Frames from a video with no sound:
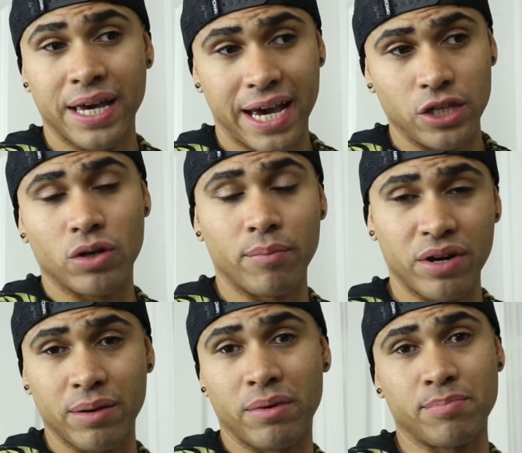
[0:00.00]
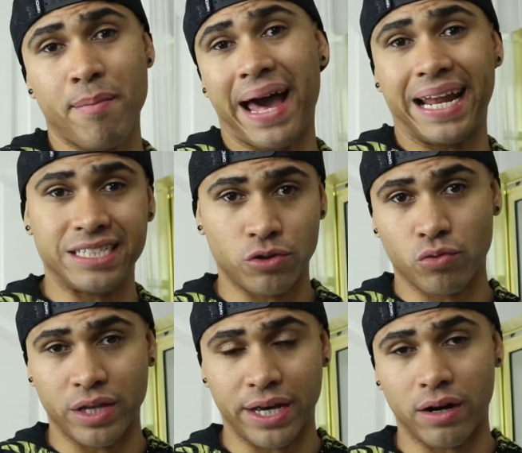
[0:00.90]
and you can pretty much manage it
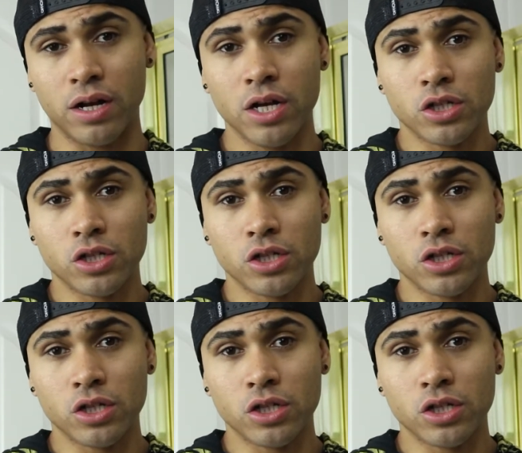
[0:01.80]
through there.